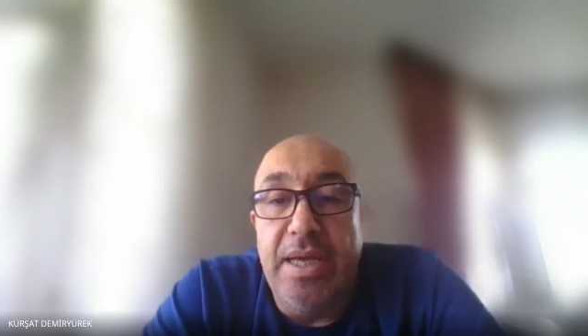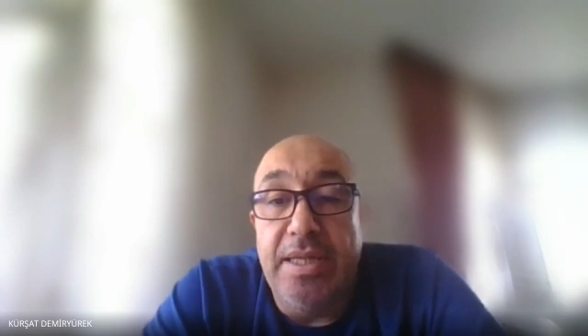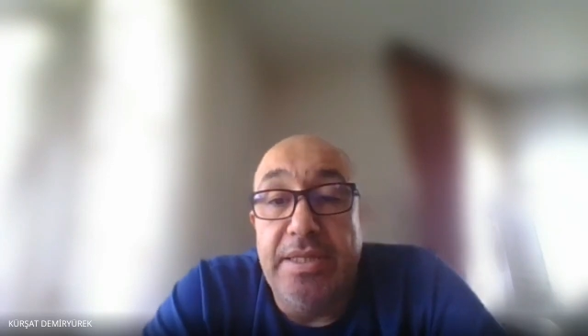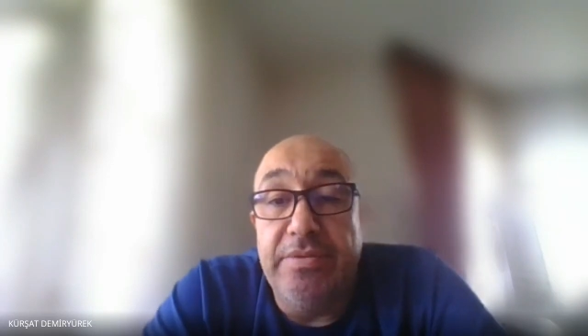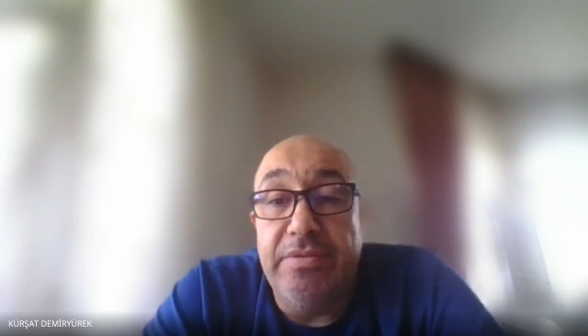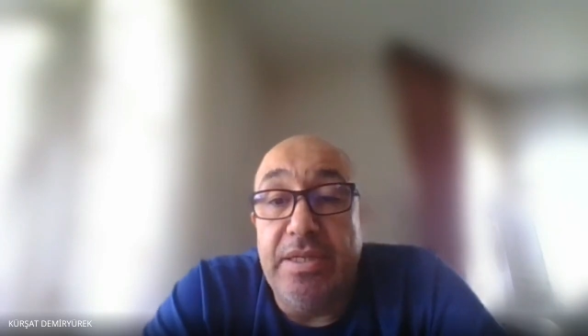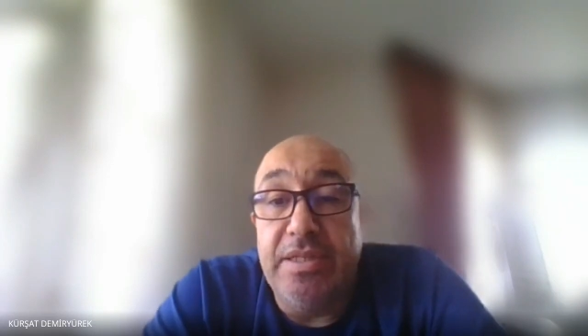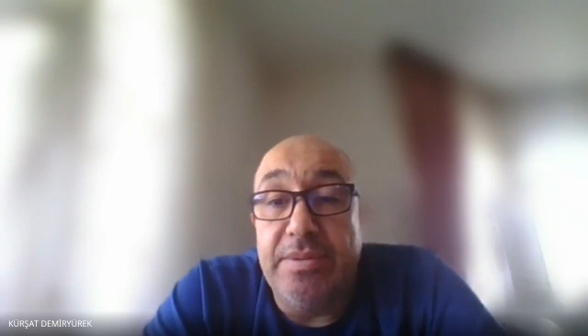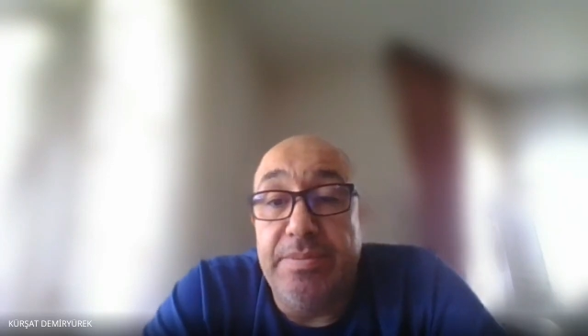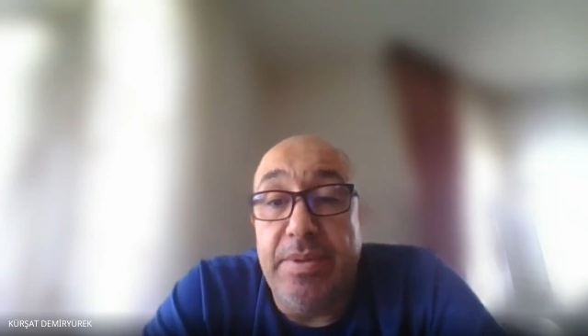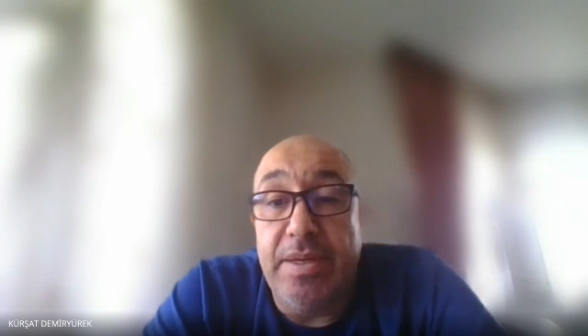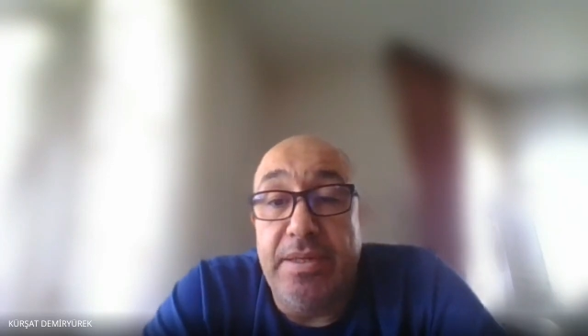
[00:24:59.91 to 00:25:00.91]
and
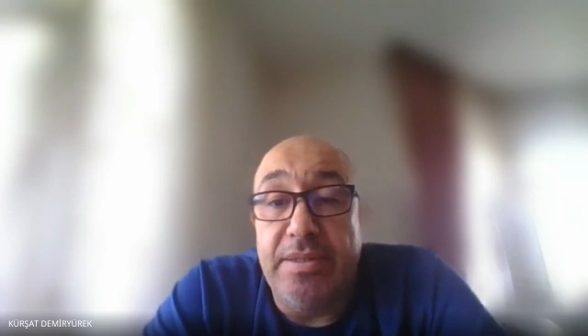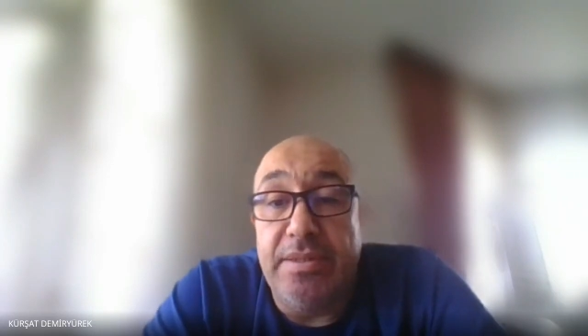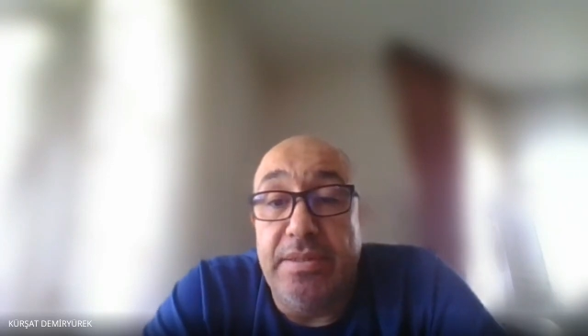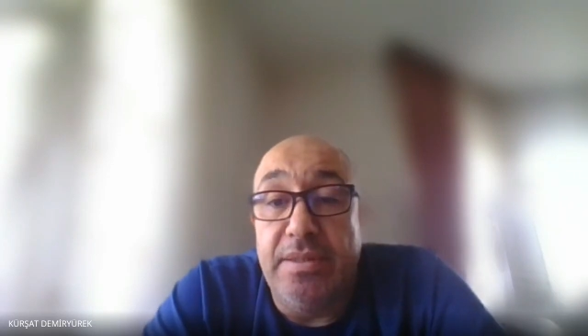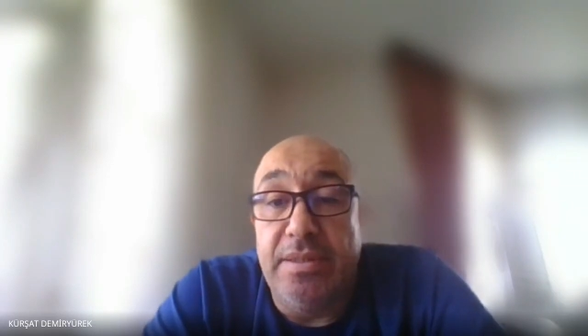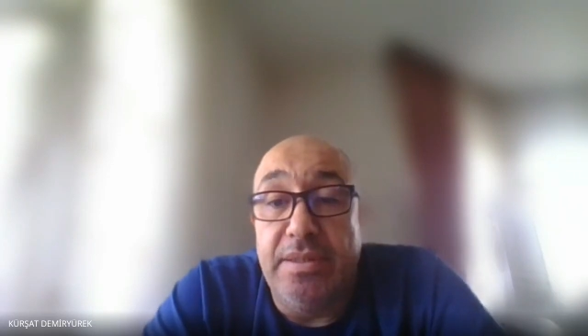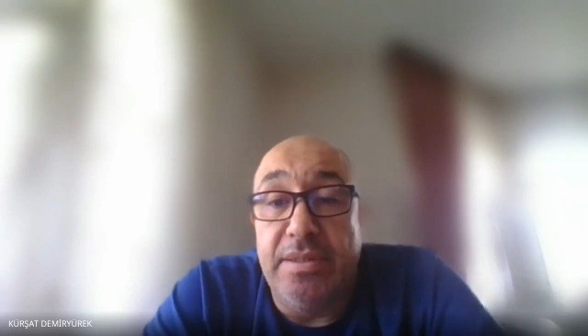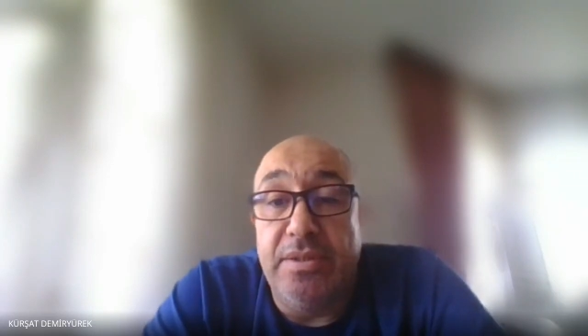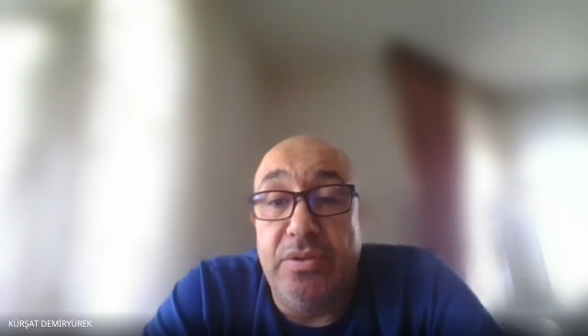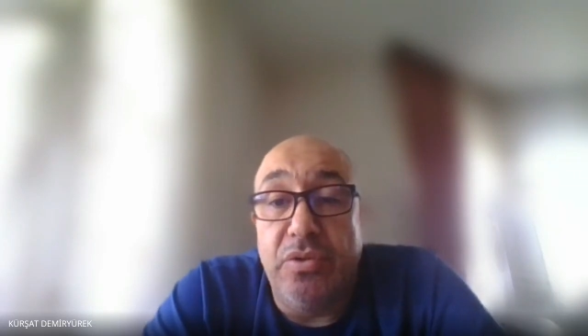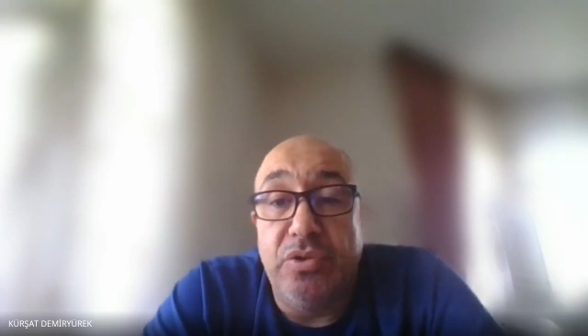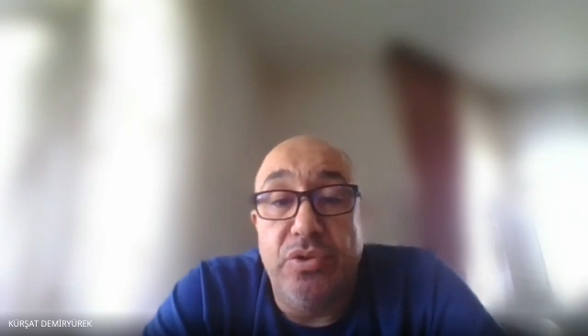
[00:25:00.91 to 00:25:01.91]
divided by
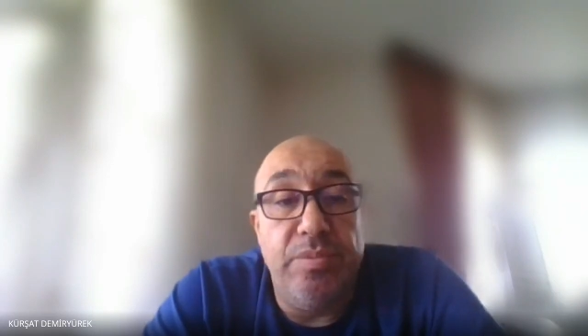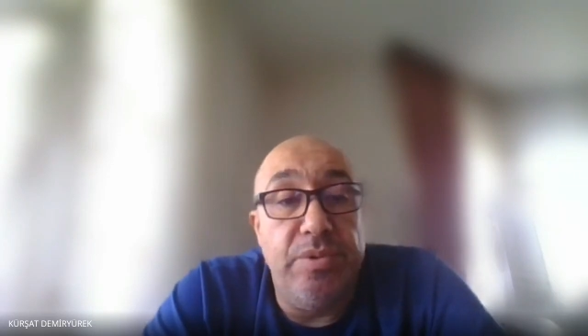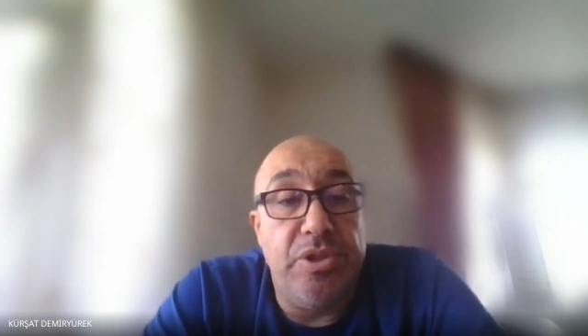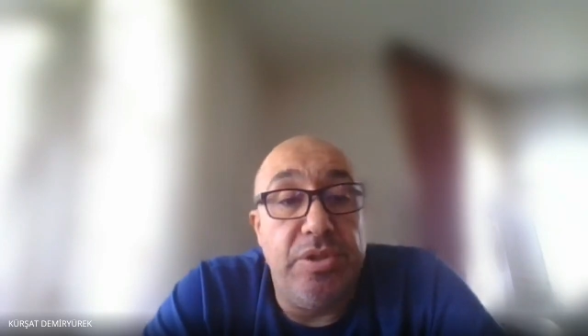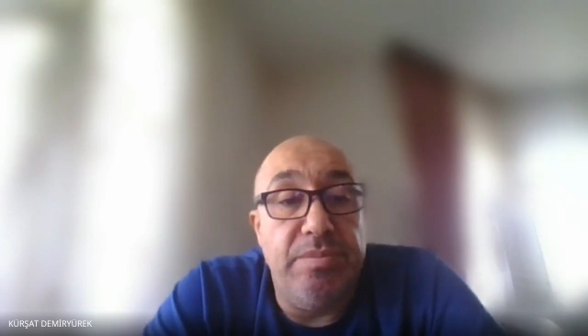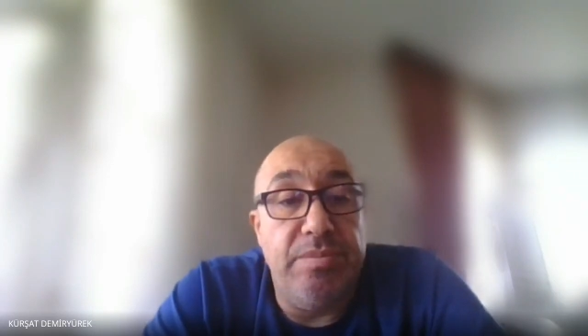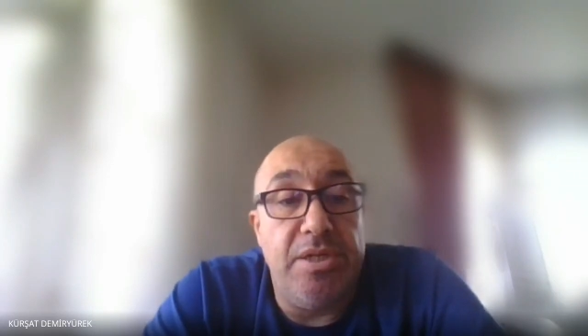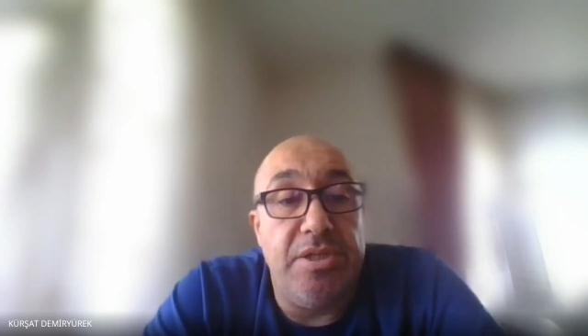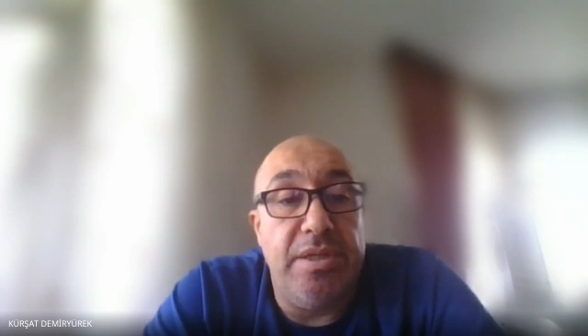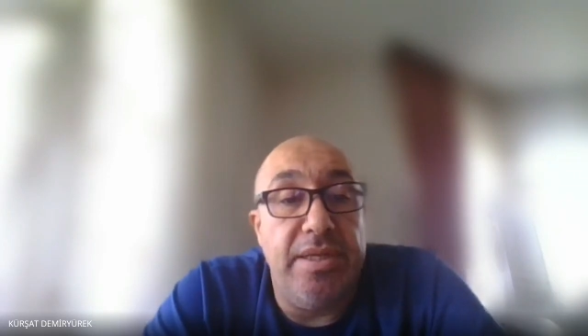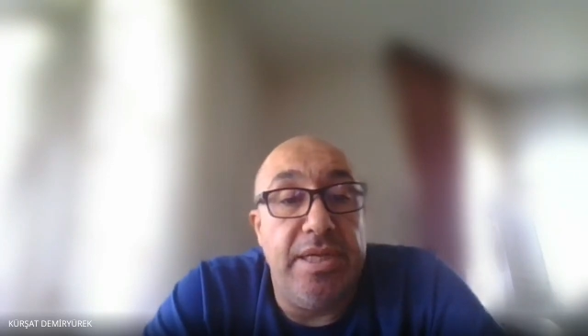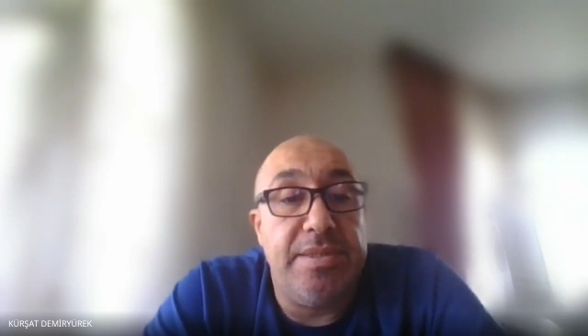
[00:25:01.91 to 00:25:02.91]
contribution
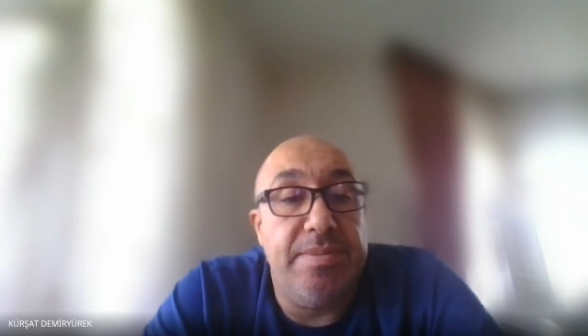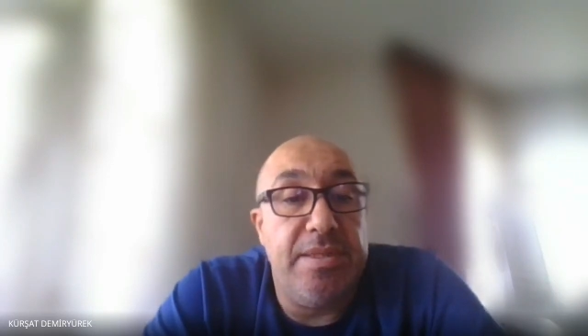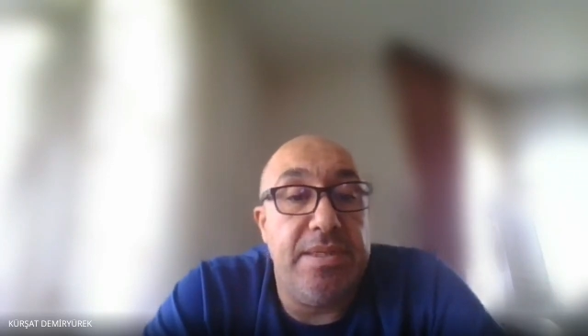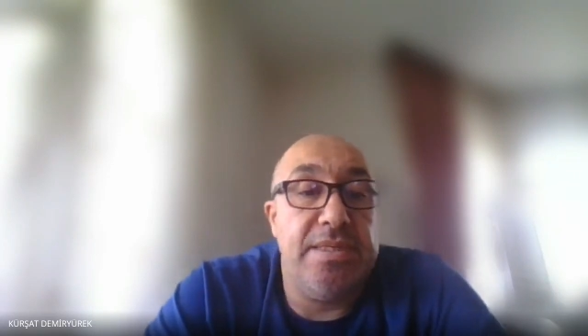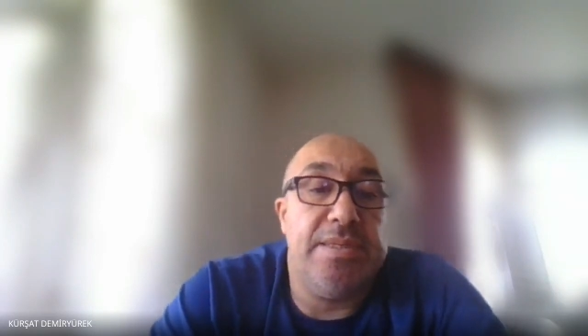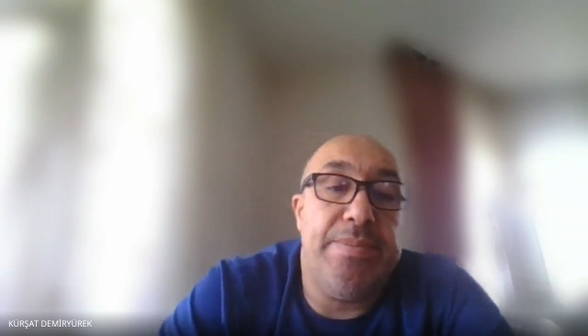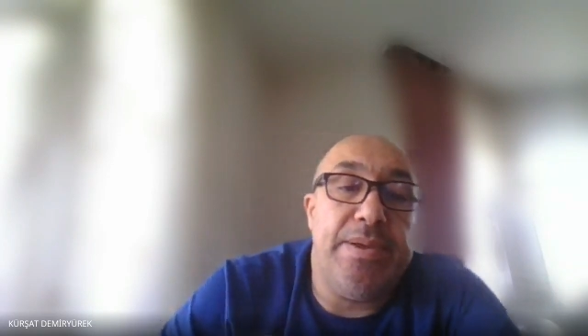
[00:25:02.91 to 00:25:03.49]
marginal expense as a